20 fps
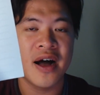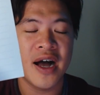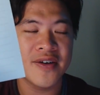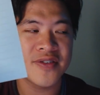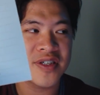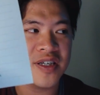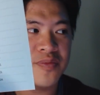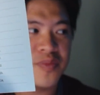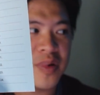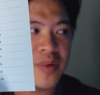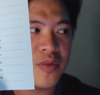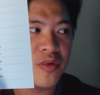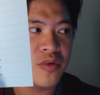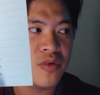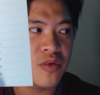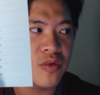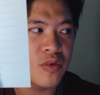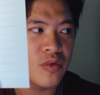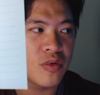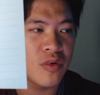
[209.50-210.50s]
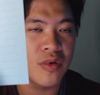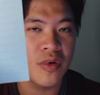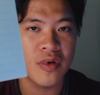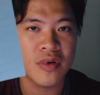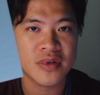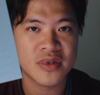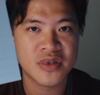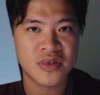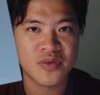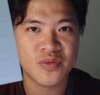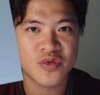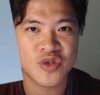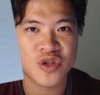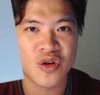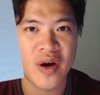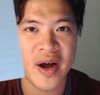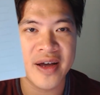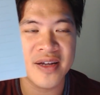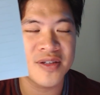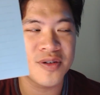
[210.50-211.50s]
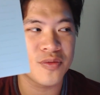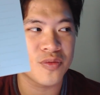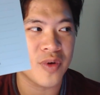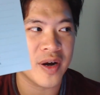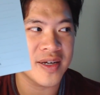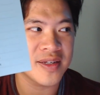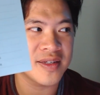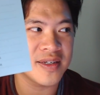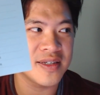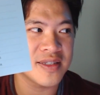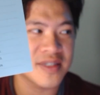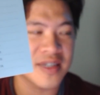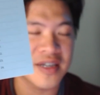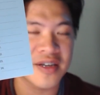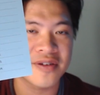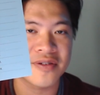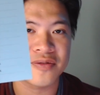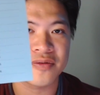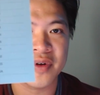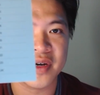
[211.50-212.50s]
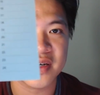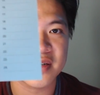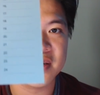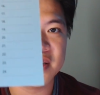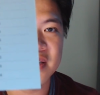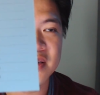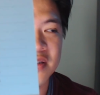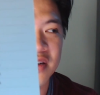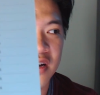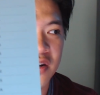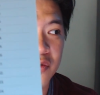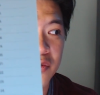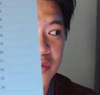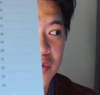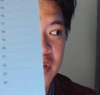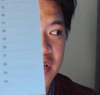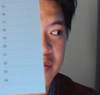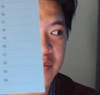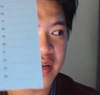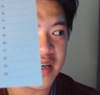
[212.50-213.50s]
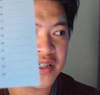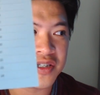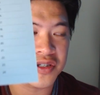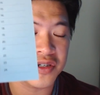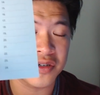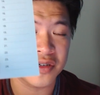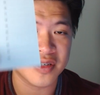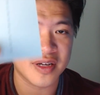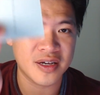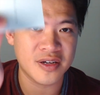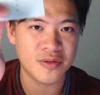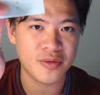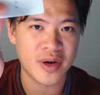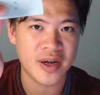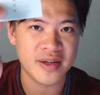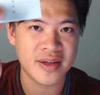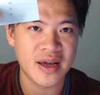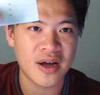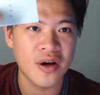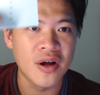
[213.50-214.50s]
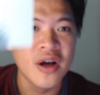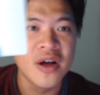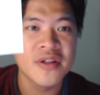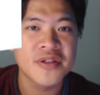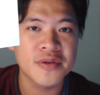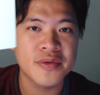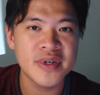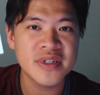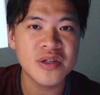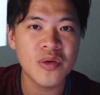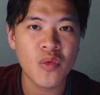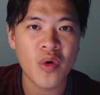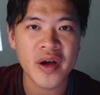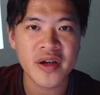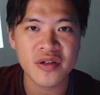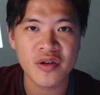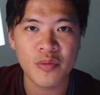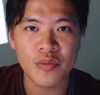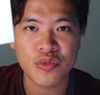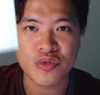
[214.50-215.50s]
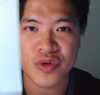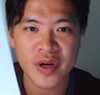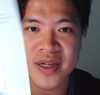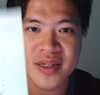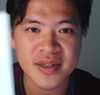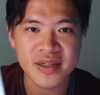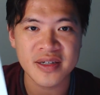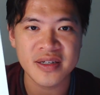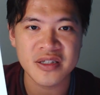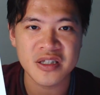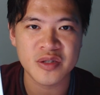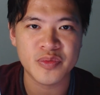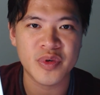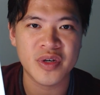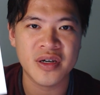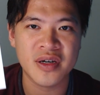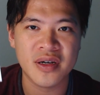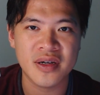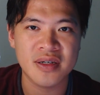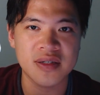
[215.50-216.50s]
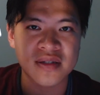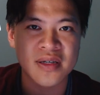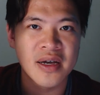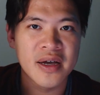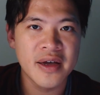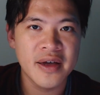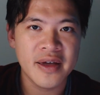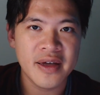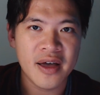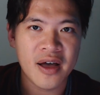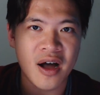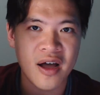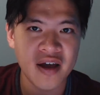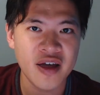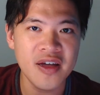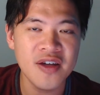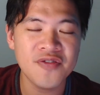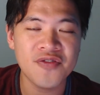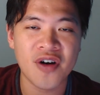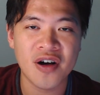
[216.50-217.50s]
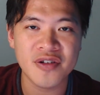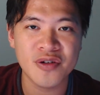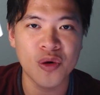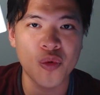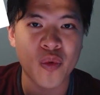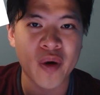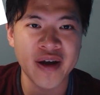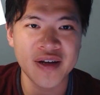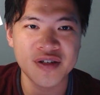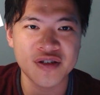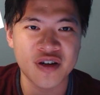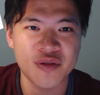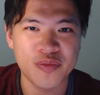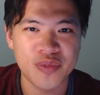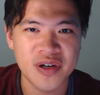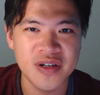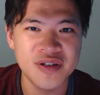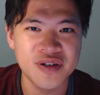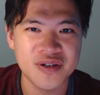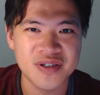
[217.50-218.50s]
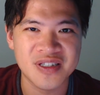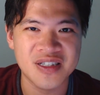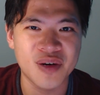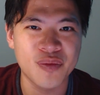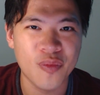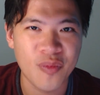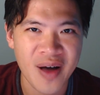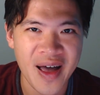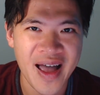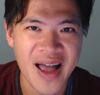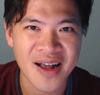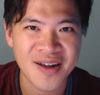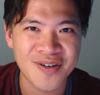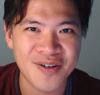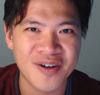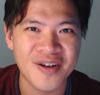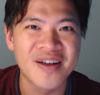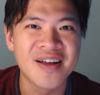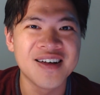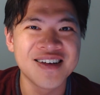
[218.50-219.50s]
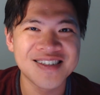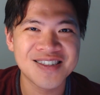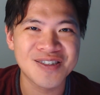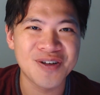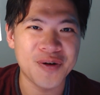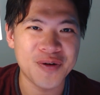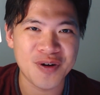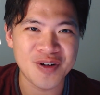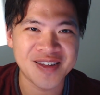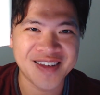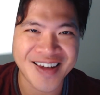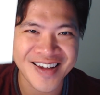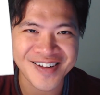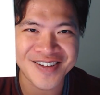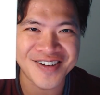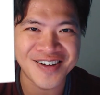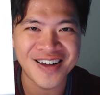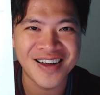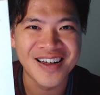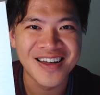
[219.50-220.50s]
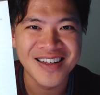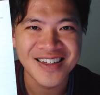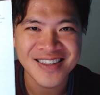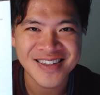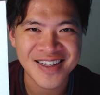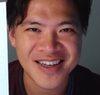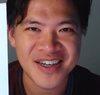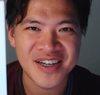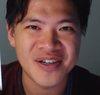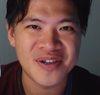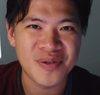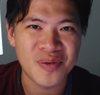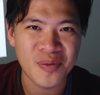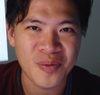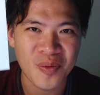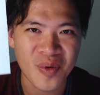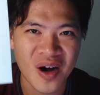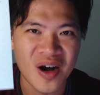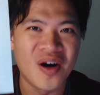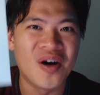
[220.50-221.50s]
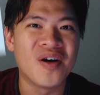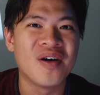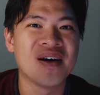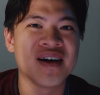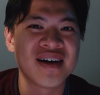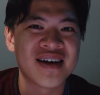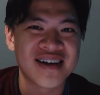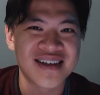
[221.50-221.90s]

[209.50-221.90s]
I've seen people who try to write these incorrectly. You gotta really make sure that you write it down. The reason why you don't print these is because if on the way to the printer some hacker stole your data, then well,